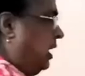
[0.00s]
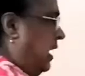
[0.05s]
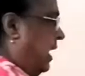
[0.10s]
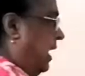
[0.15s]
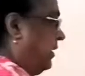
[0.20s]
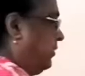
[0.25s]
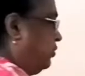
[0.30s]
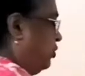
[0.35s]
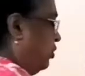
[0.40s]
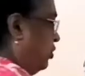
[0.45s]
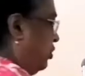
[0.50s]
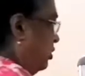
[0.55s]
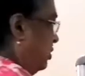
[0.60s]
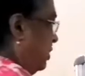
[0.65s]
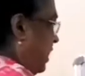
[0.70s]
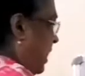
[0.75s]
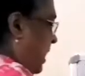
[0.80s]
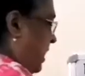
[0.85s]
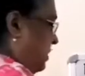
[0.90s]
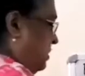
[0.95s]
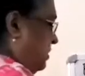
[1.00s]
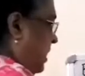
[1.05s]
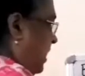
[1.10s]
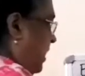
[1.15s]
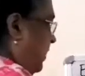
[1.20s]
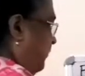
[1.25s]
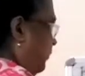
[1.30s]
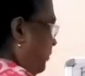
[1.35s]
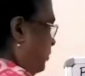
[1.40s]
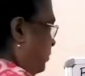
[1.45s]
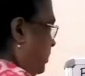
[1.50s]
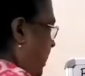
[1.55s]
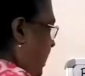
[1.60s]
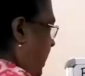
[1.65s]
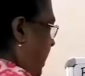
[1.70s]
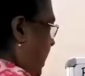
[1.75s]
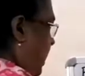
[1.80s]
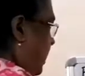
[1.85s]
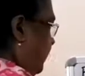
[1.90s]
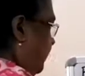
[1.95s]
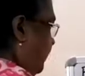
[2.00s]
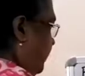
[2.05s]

electrode, and therefore they are